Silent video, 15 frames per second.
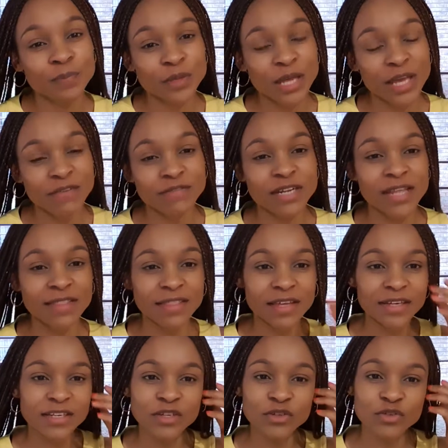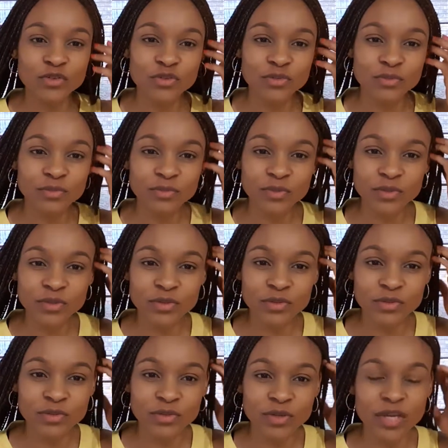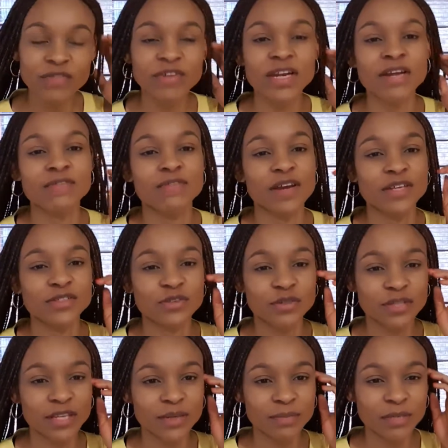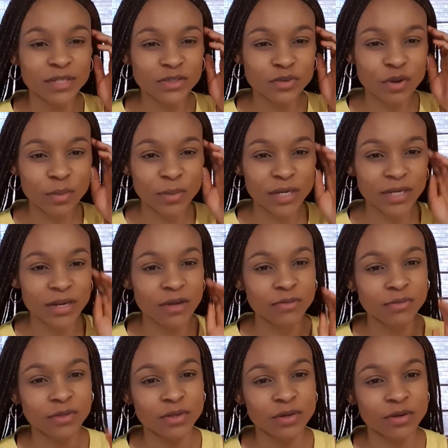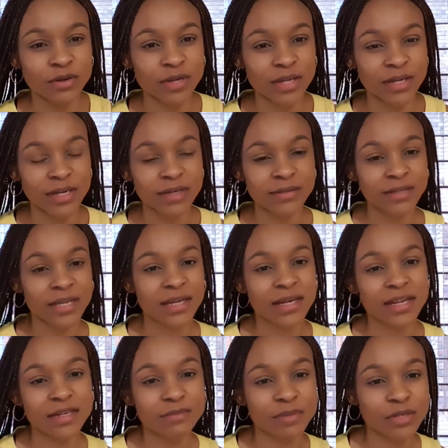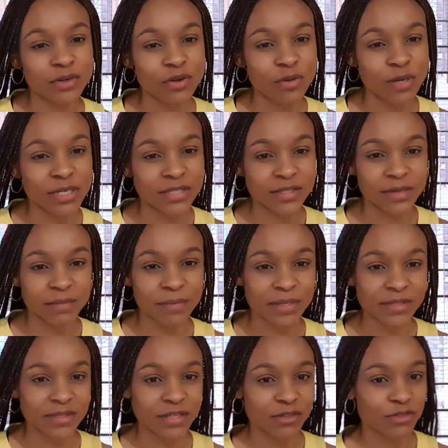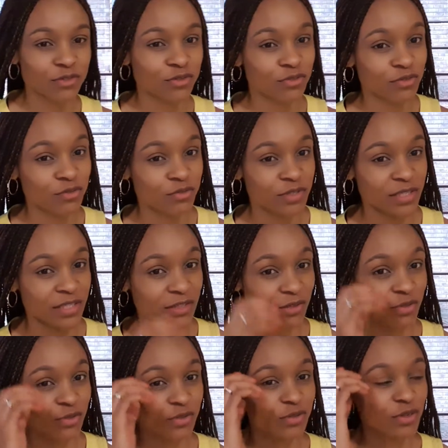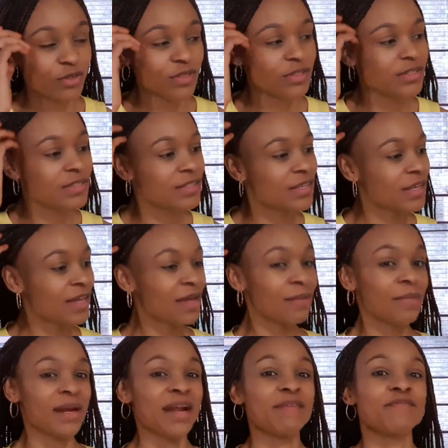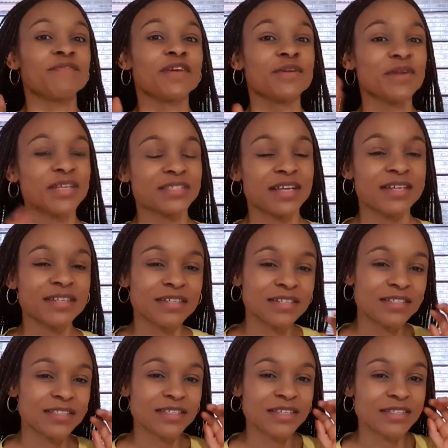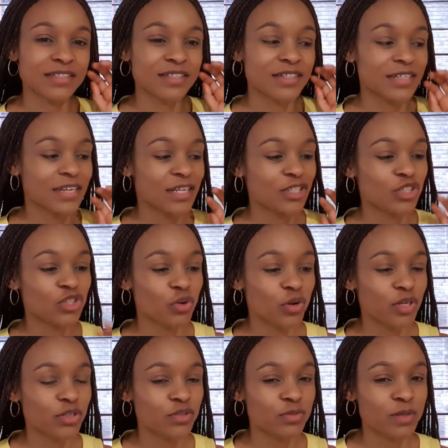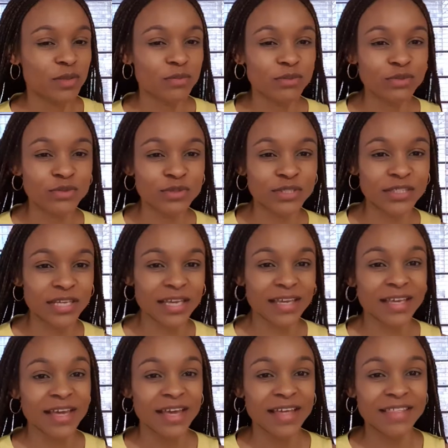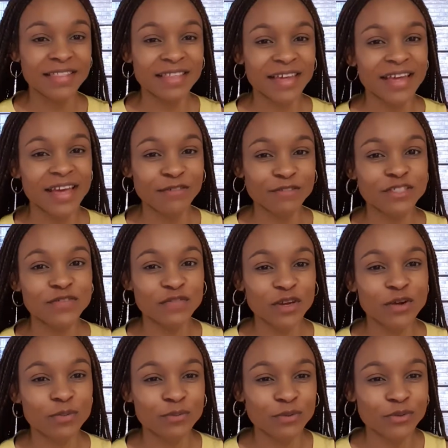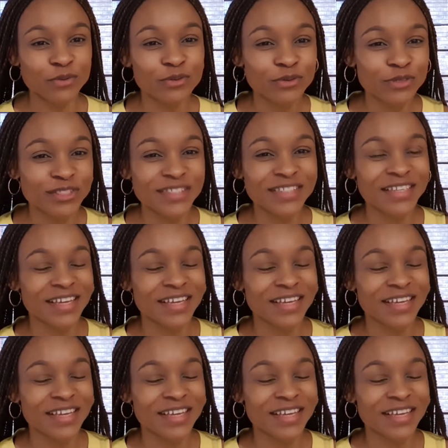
have done that, and you have an advice on that, please comment down below and let me know what is the best thing to do with these croutons. But I'm very excited. It's really a joy to be able to say they have developed roots,